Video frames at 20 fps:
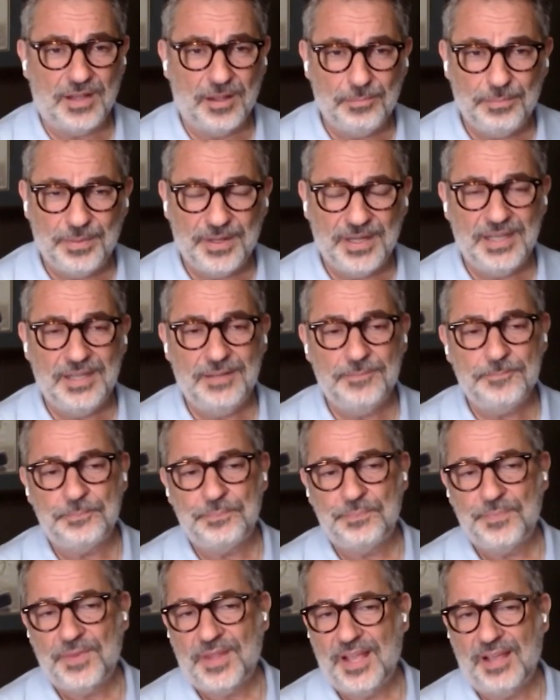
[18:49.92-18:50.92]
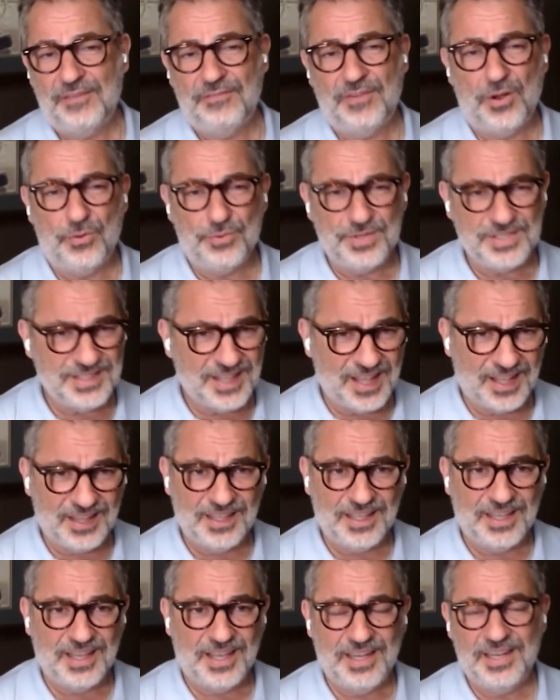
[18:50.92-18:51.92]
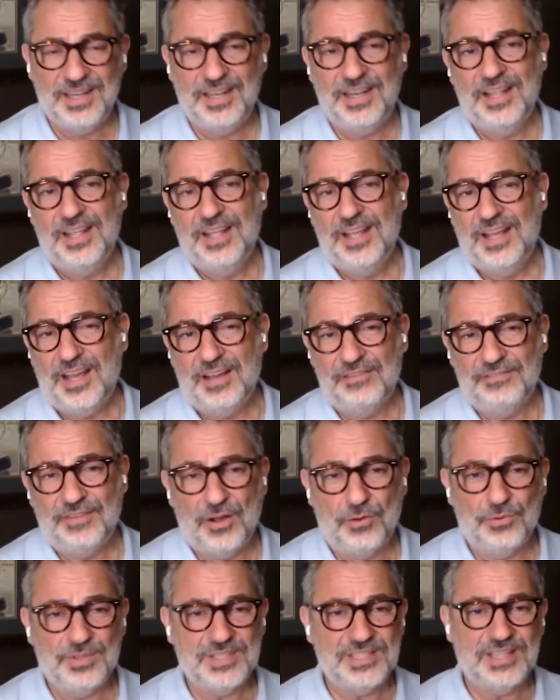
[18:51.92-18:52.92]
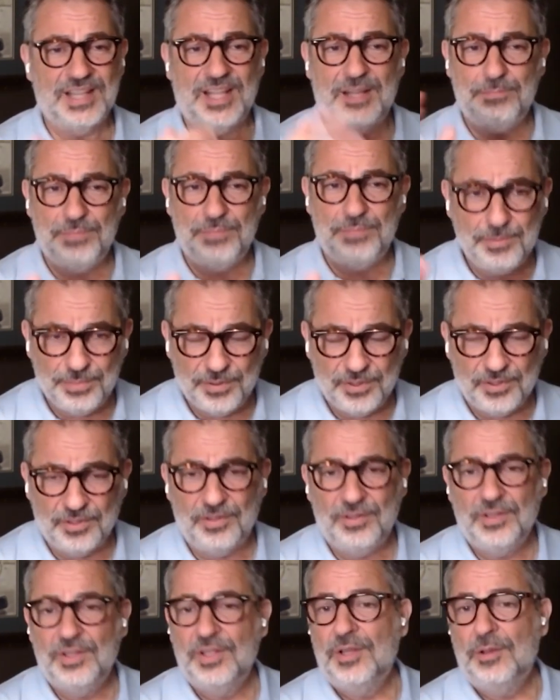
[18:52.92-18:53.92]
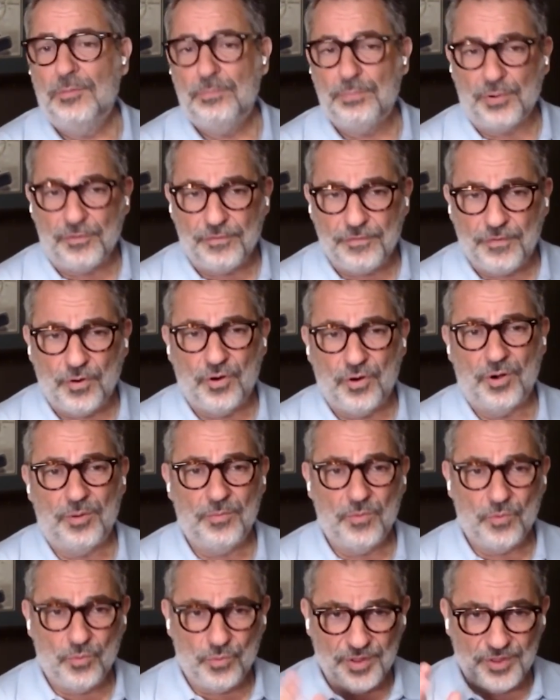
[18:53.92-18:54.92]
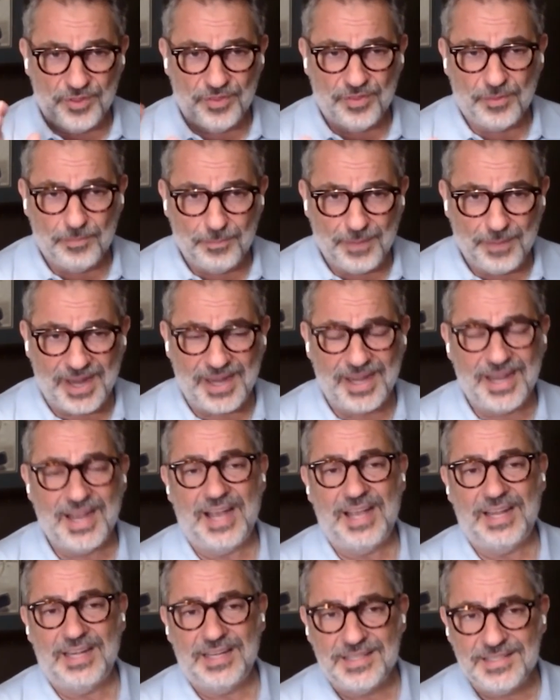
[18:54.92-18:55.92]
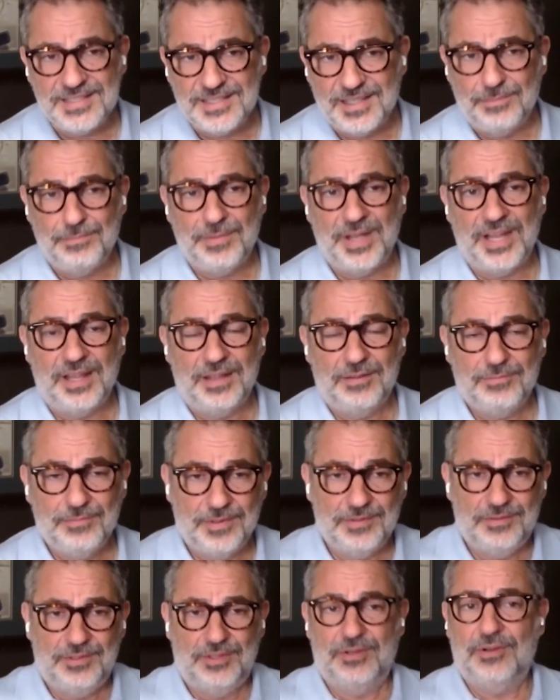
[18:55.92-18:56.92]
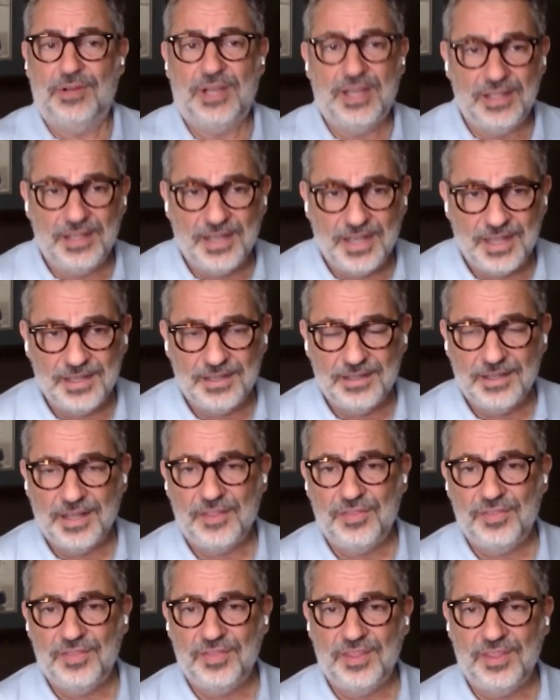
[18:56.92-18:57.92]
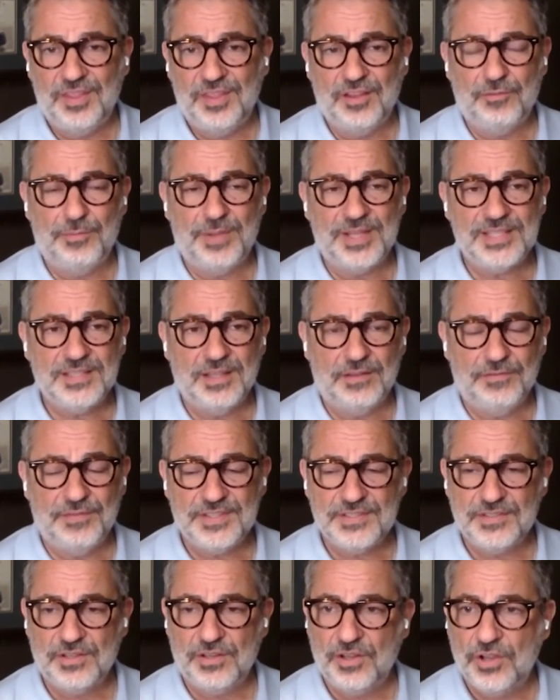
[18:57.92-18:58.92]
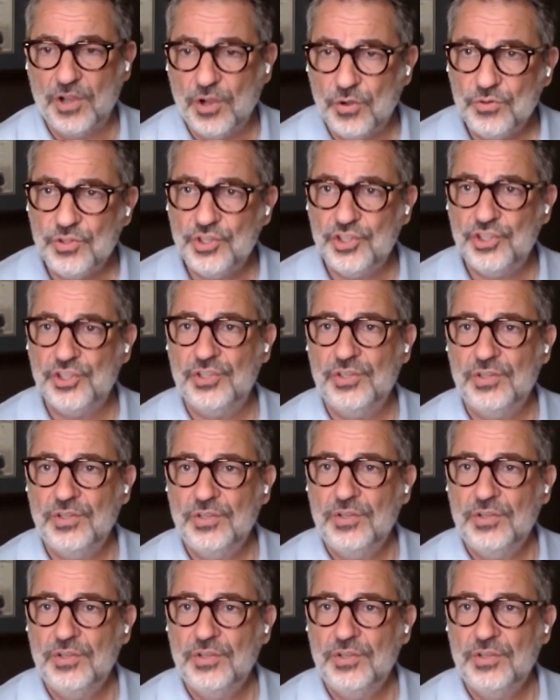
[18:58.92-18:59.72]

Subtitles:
company. I've always delegated. I've always let people perform with my guidance and I think of myself as a coach,